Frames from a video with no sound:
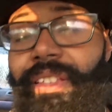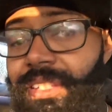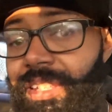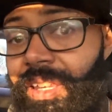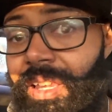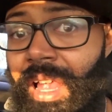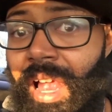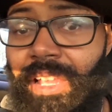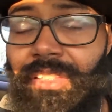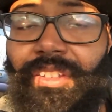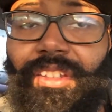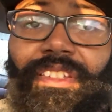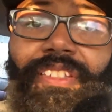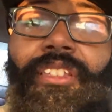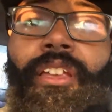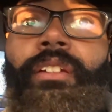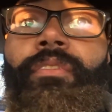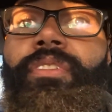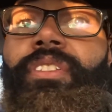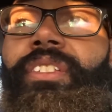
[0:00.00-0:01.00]
seek out your
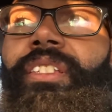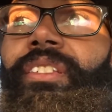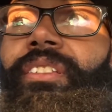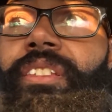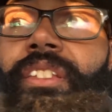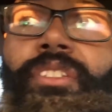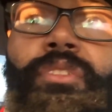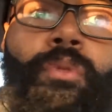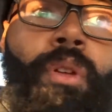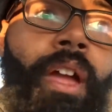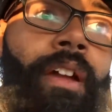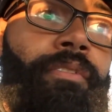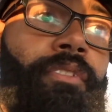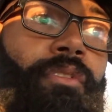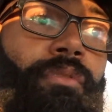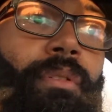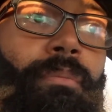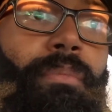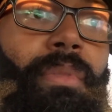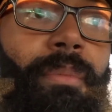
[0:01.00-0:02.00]
services. So you have
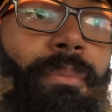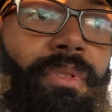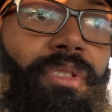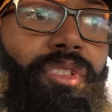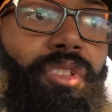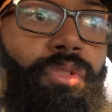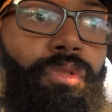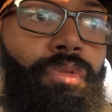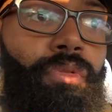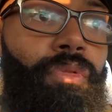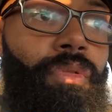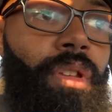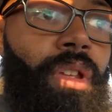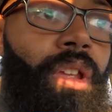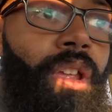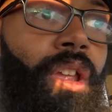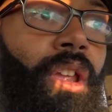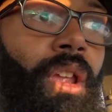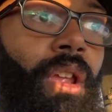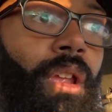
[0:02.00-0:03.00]
to remember to
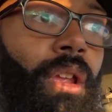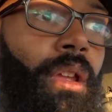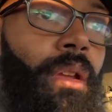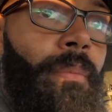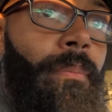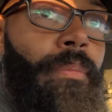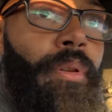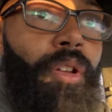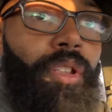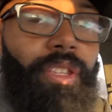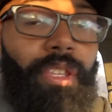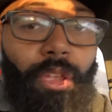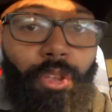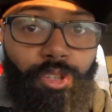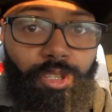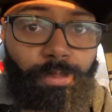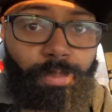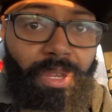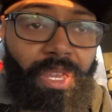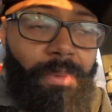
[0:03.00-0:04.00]
put
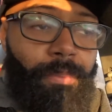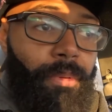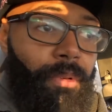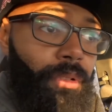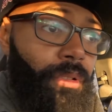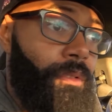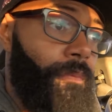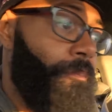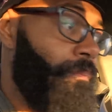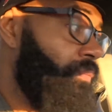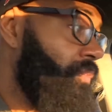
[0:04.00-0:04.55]
those people